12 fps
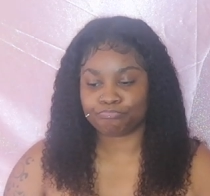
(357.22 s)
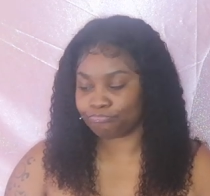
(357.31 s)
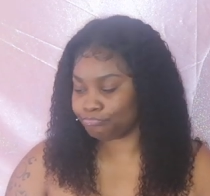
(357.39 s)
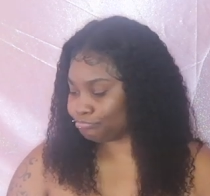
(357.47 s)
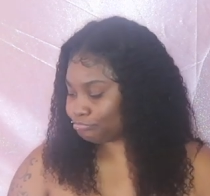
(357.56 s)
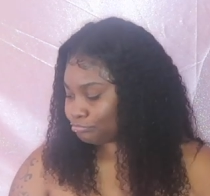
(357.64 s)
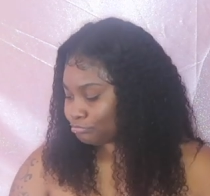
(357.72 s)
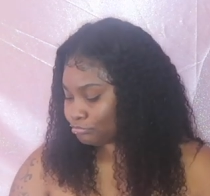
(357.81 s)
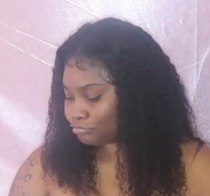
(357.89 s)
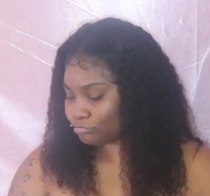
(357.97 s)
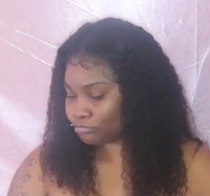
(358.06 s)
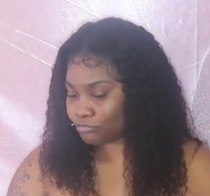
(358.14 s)

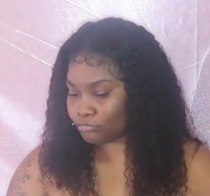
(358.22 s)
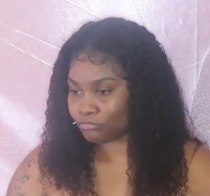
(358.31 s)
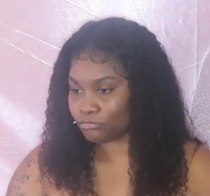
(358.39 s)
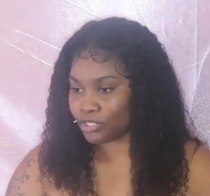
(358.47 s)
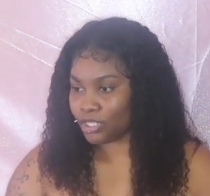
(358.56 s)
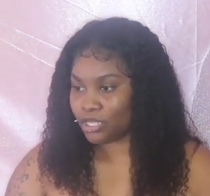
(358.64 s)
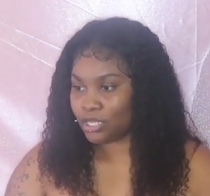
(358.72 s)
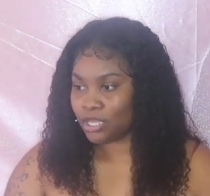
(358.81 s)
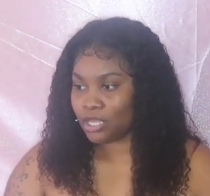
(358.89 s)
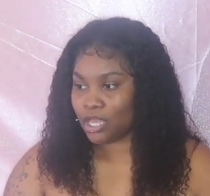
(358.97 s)
(no one is talking)